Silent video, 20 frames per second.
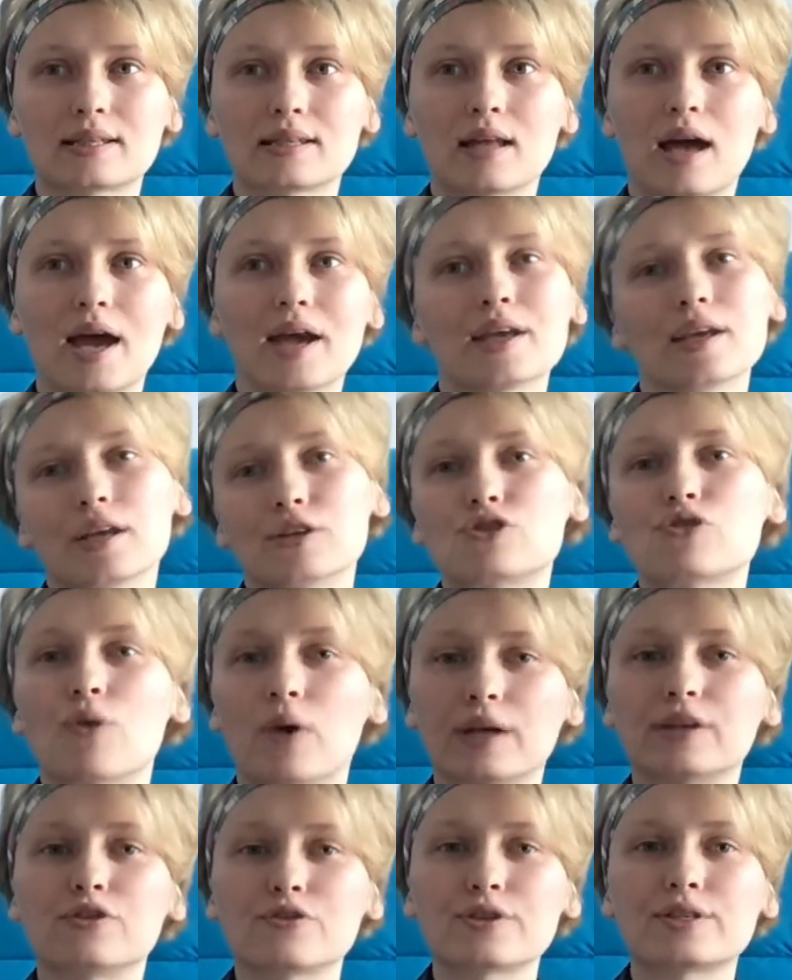i do
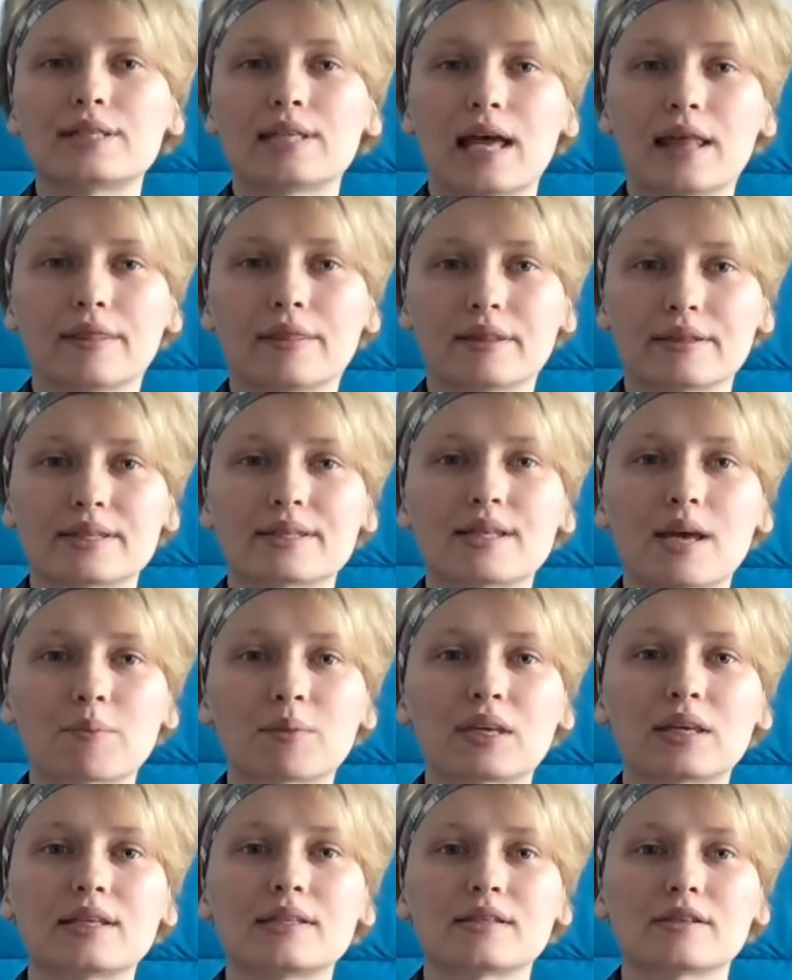understand that some
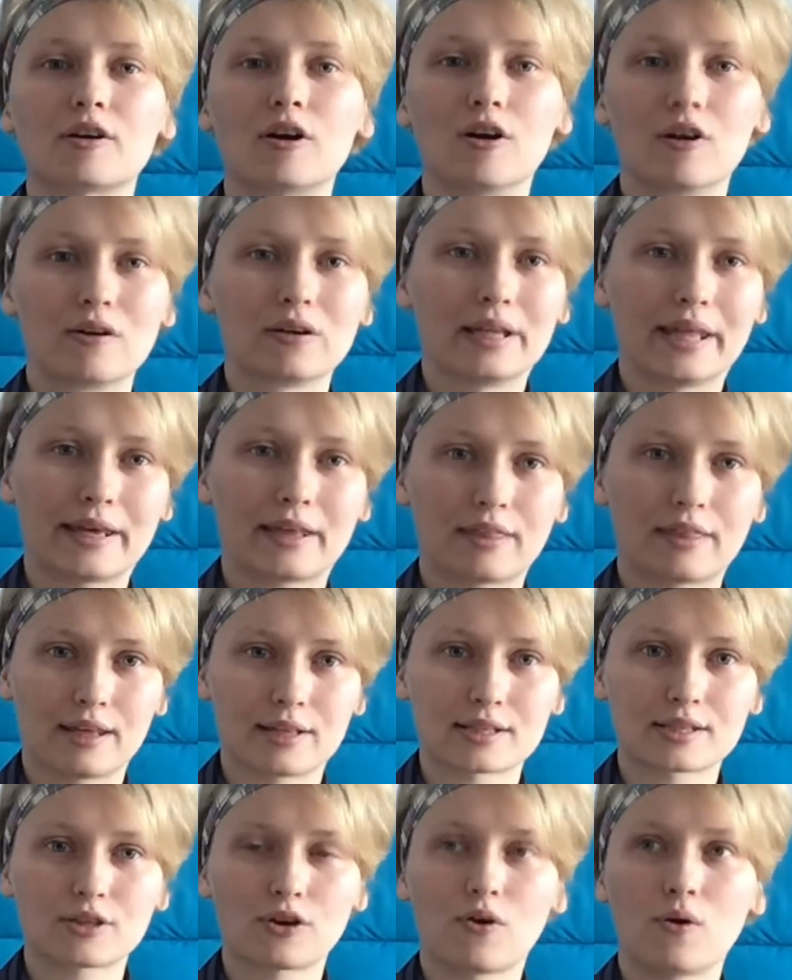kids are like
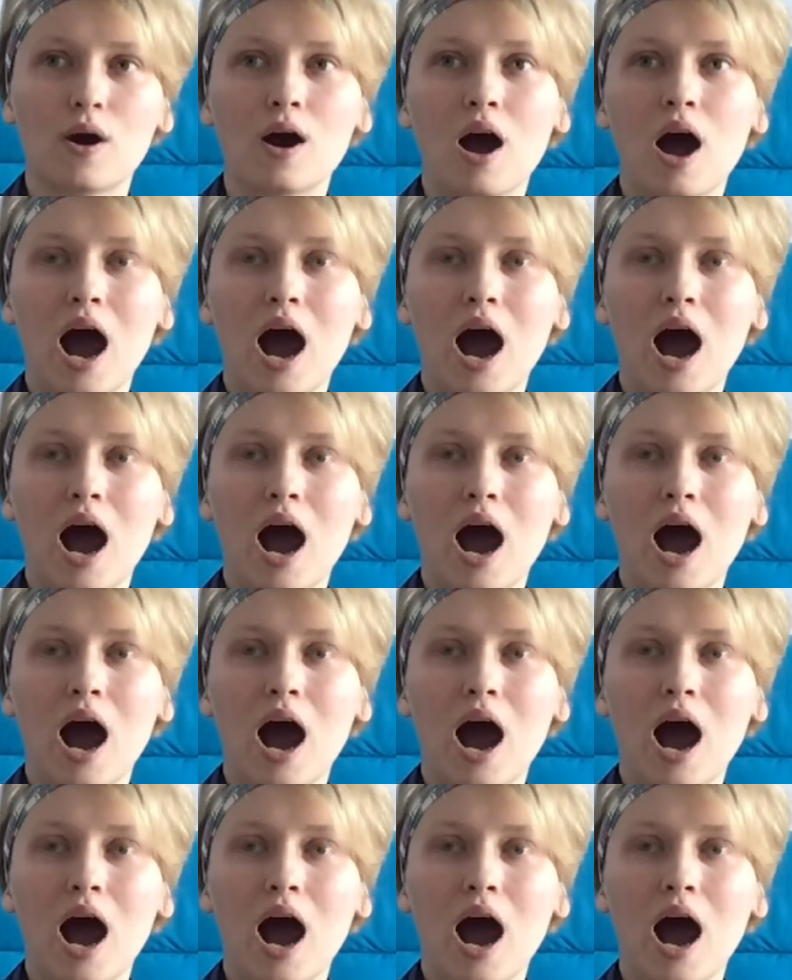so